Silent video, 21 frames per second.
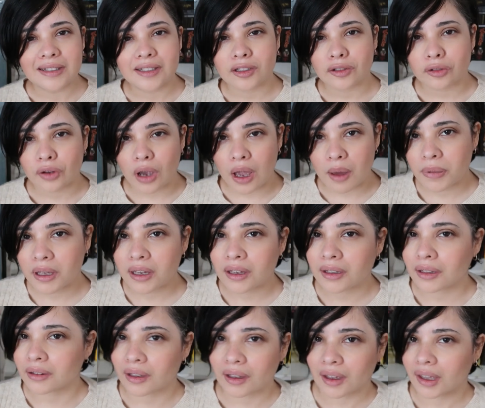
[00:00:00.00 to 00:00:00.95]
strap
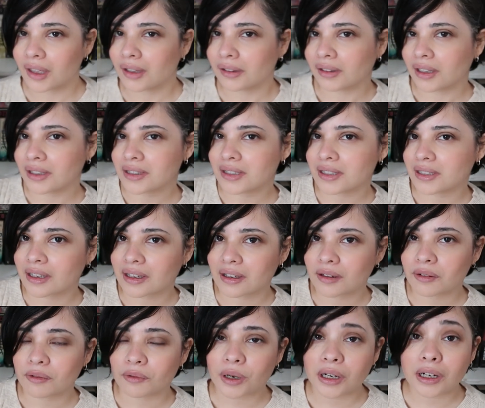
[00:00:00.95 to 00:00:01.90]
in and let's
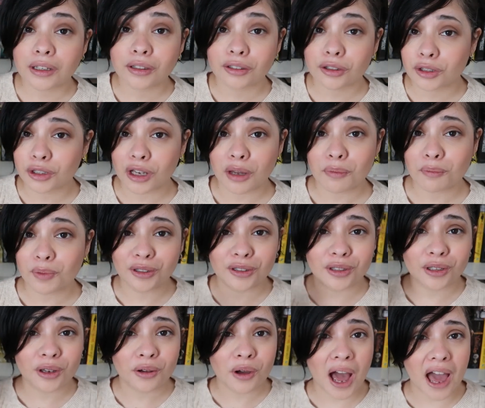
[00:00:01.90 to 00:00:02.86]
get ready to jump
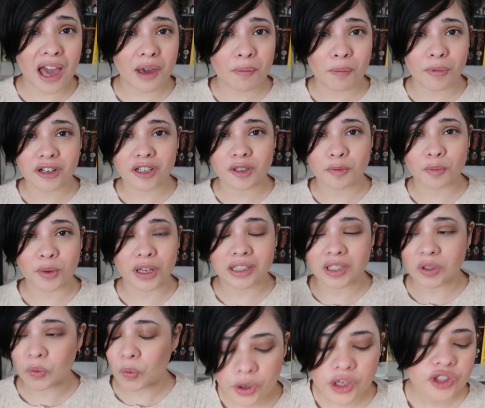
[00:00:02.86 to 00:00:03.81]
into
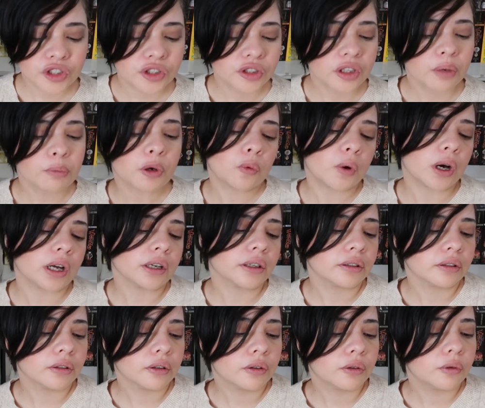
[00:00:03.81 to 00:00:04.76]
hyperspace. Question number
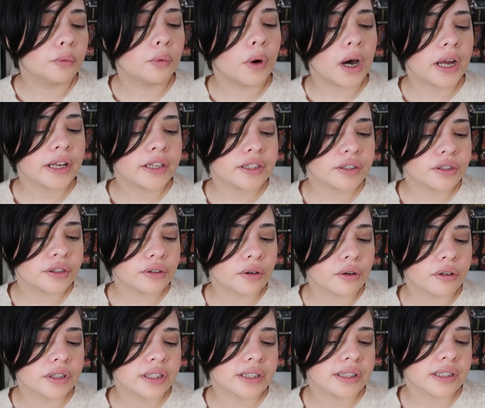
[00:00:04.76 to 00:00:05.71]
one, what is
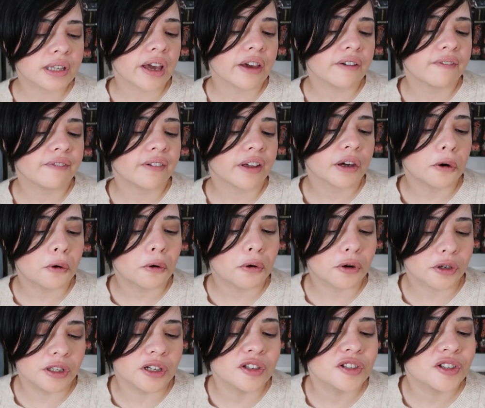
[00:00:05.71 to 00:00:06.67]
your sci-fi
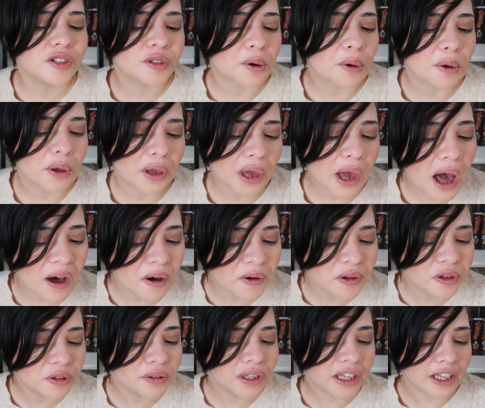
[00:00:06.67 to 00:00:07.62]
origin story?
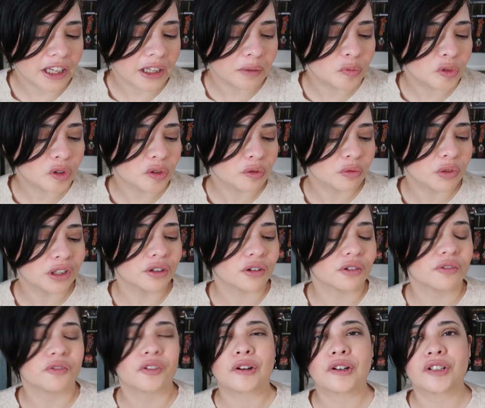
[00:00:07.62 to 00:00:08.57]
How you came to read
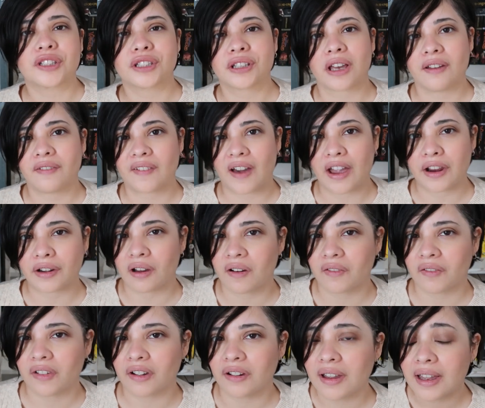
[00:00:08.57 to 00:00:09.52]
your first sci-fi
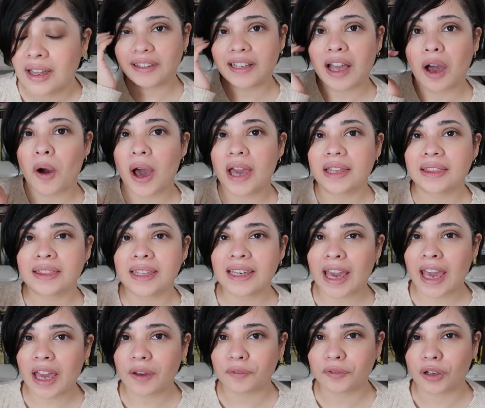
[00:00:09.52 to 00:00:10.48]
novel? Now, I think
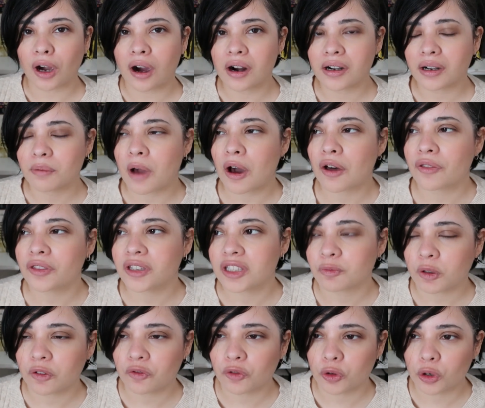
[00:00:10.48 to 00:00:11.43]
I have talked about this
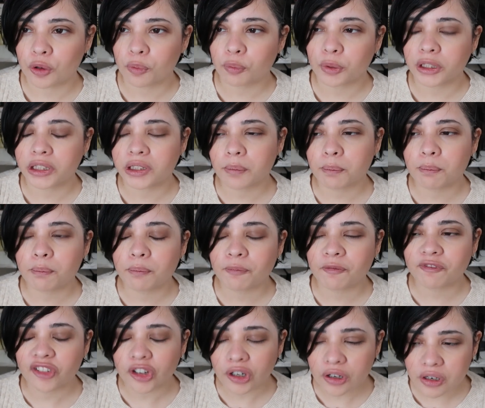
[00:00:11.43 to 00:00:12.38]
before, but the
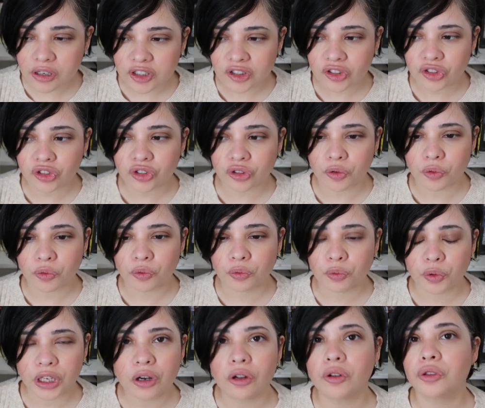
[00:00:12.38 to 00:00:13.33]
first
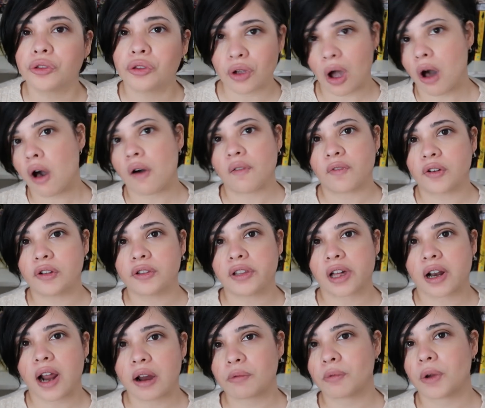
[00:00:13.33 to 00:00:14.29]
real novel
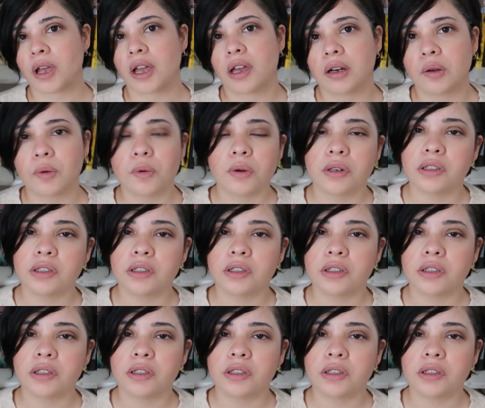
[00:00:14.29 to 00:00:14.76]
that I read